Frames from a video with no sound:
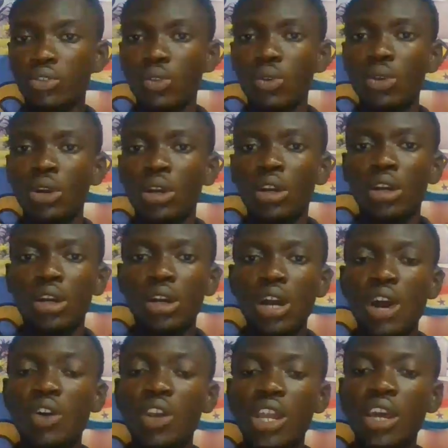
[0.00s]
So uh,
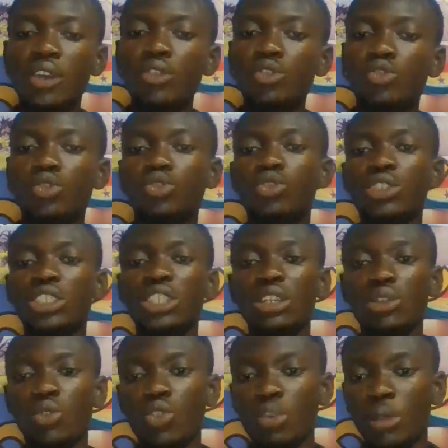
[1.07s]
I would like you to also share
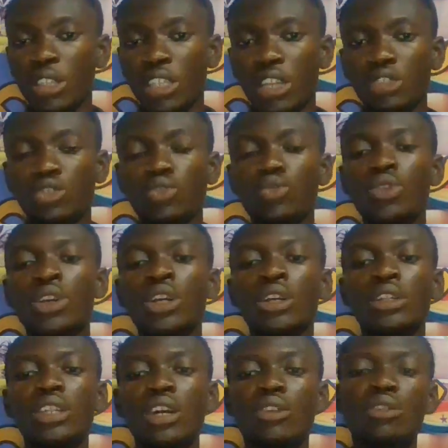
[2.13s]
your comment as to
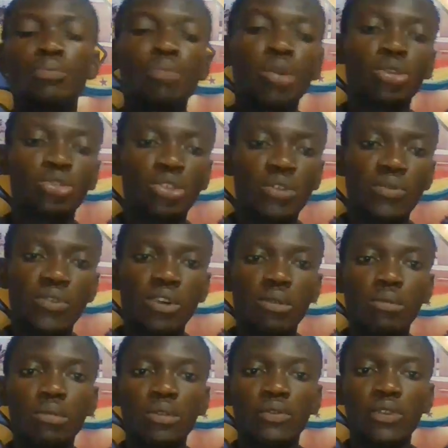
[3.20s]
the report
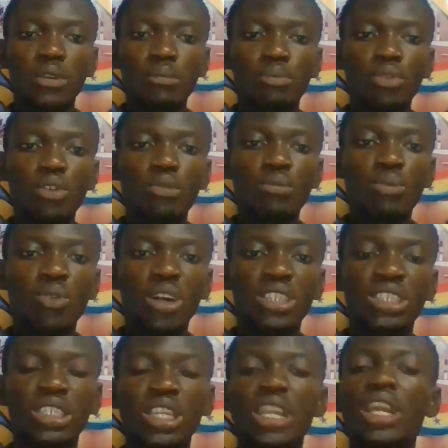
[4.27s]
from Frimpong
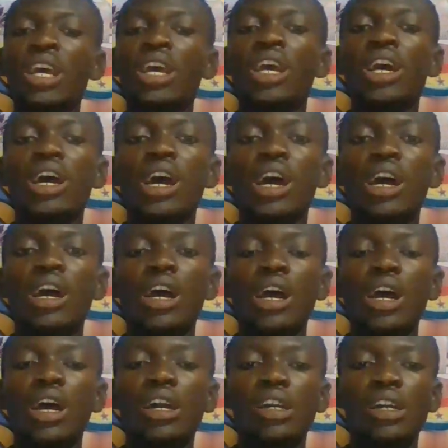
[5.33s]
Boateng,
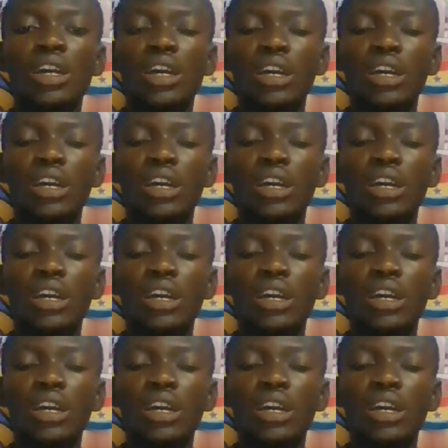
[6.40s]
uh,